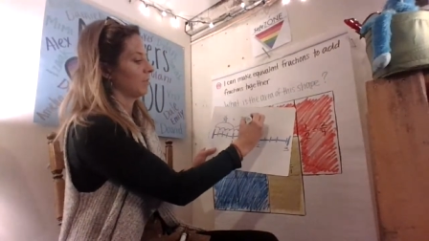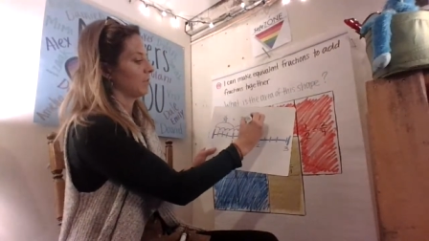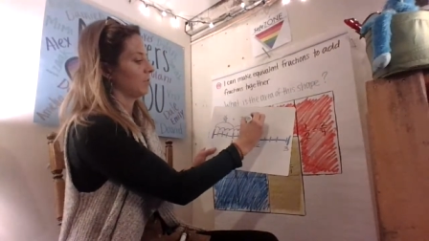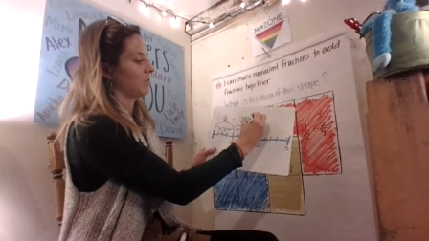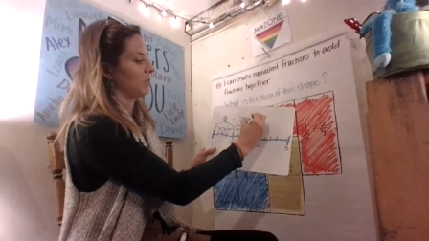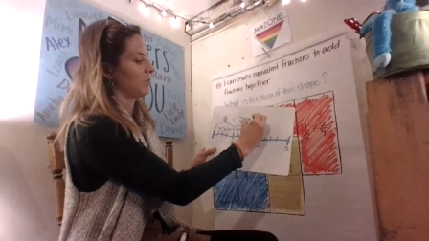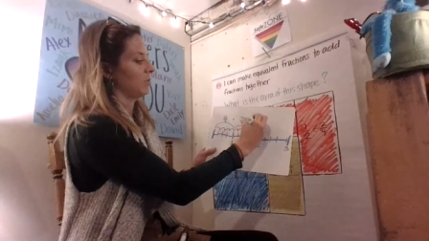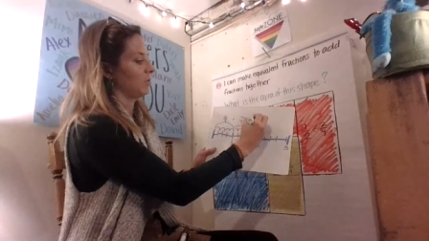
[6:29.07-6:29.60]

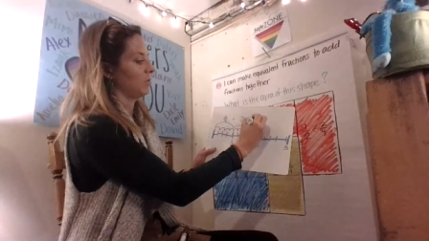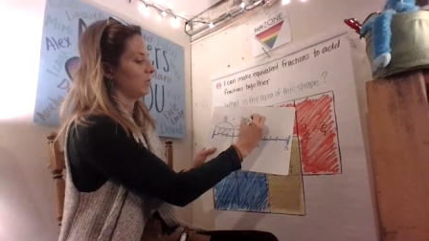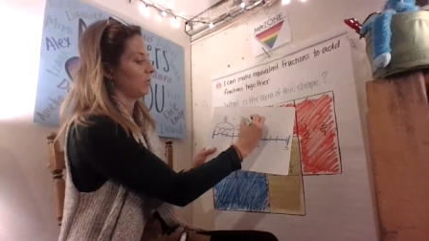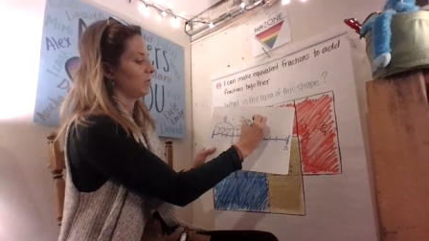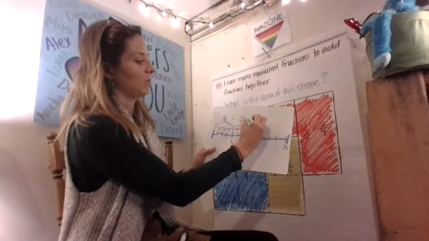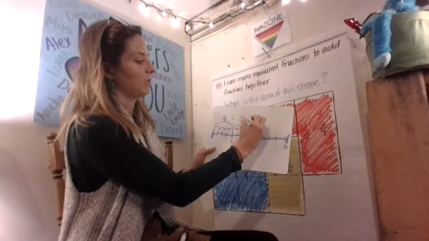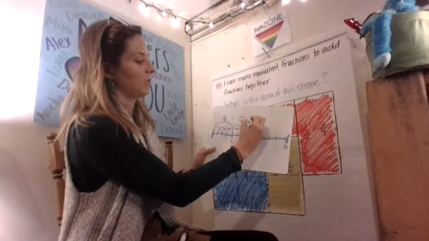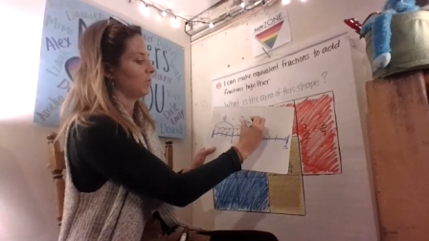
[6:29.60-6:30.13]
two
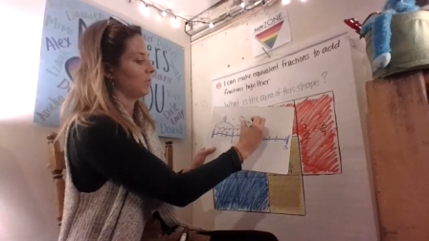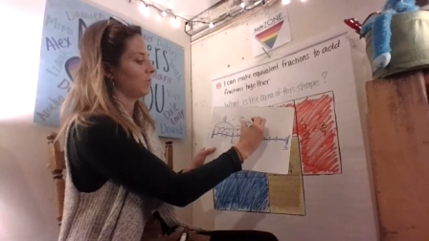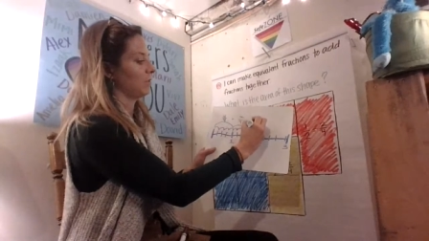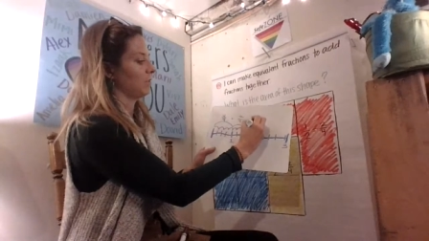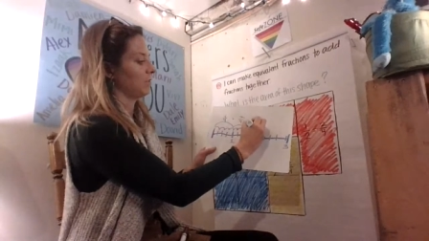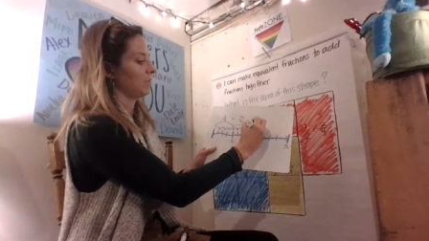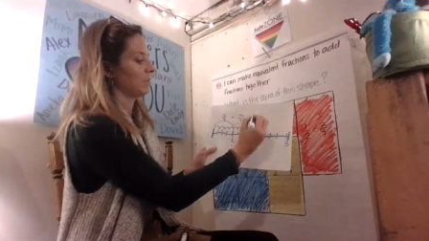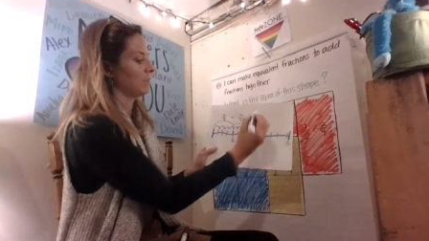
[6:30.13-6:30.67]

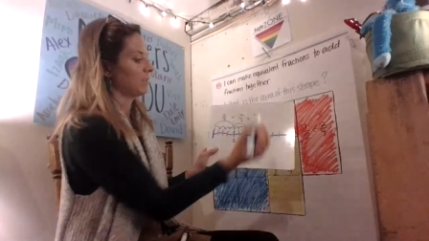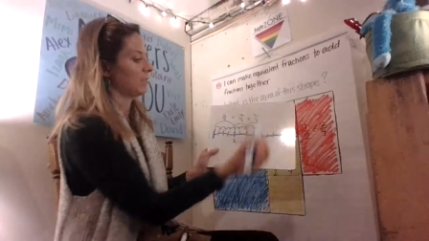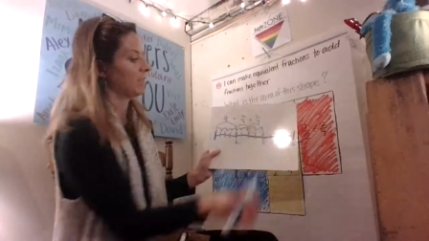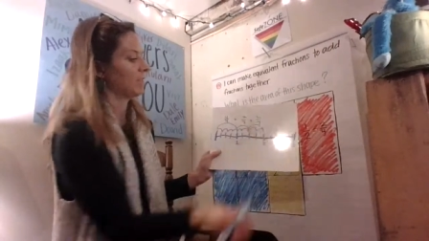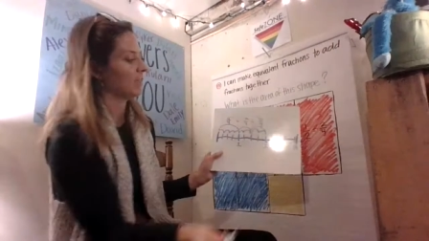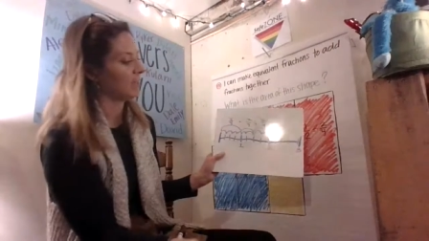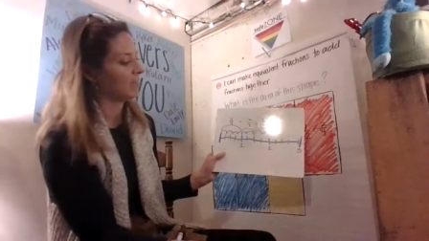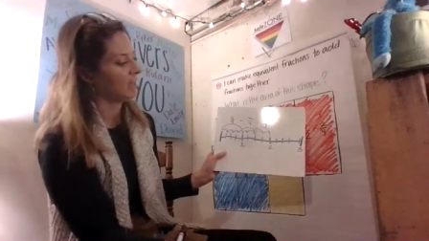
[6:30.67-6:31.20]
fourths.
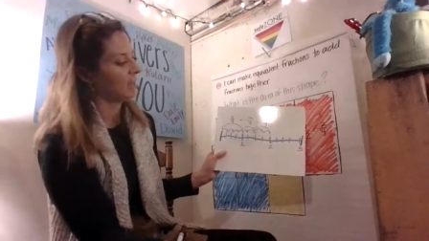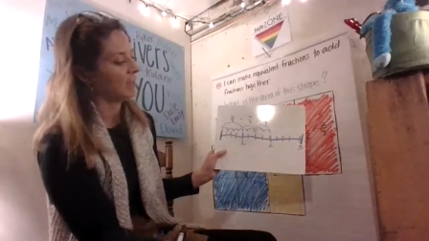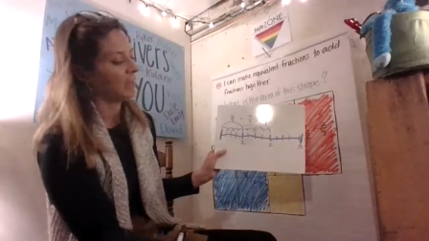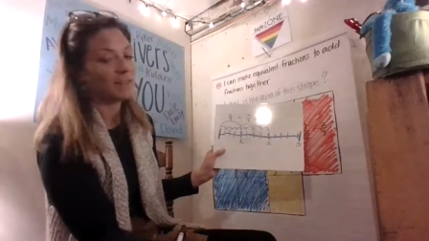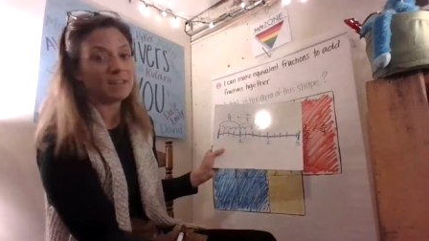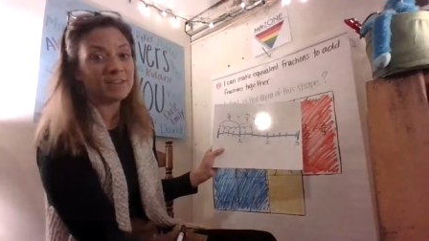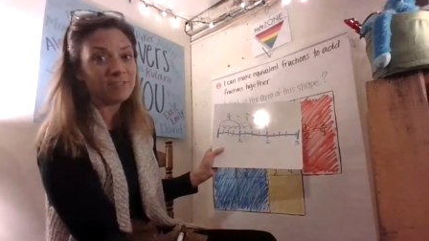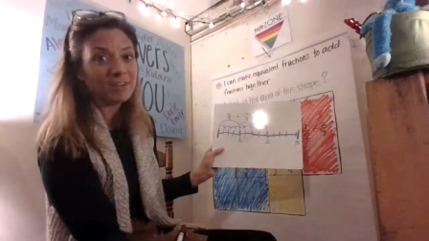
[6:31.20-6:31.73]
And
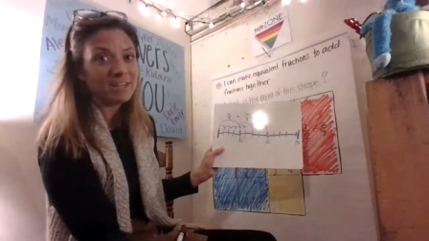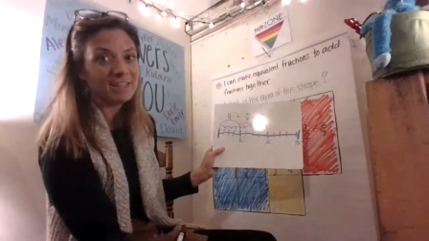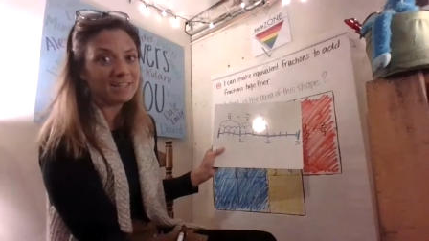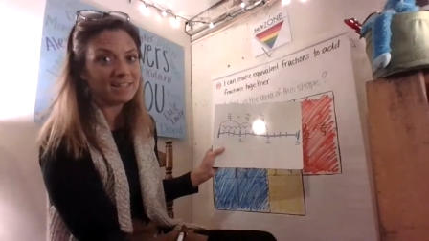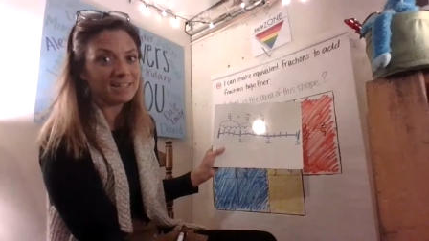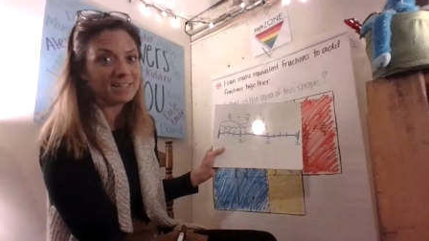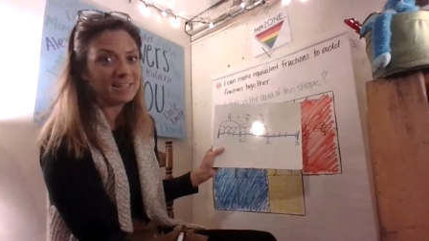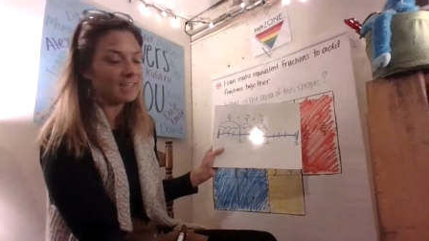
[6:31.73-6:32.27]
then
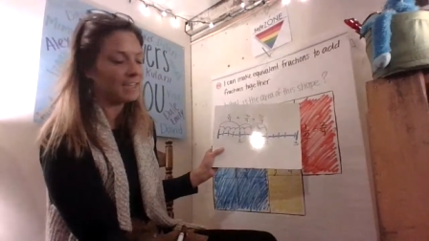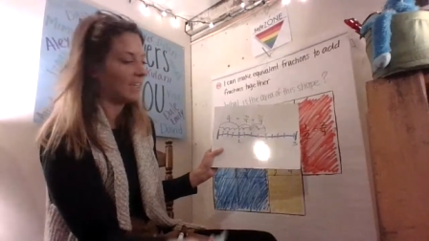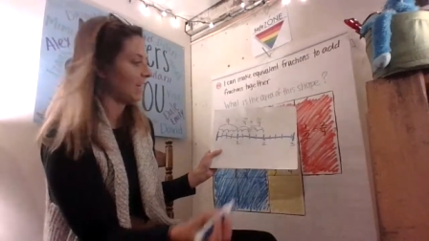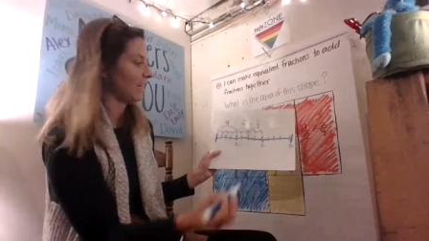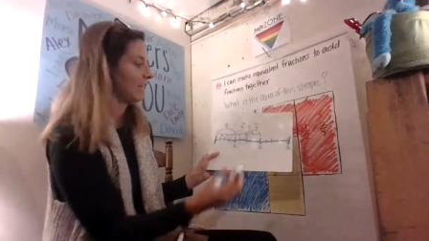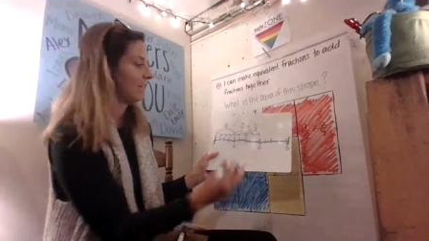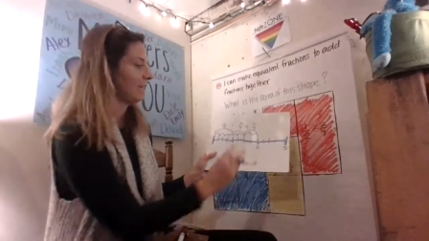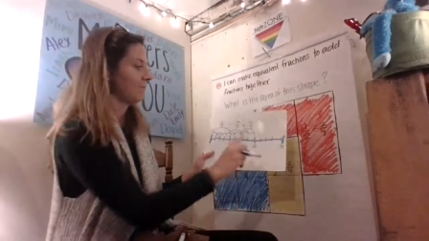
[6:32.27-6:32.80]
finally, I
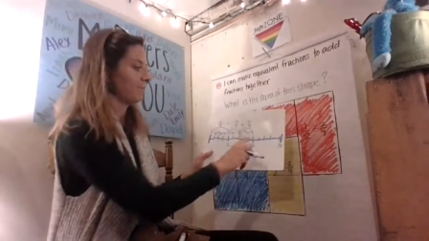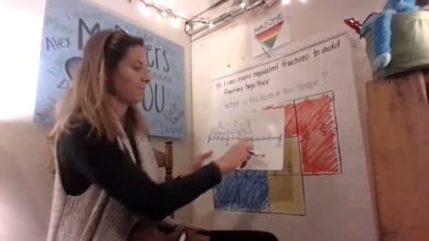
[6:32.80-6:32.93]
had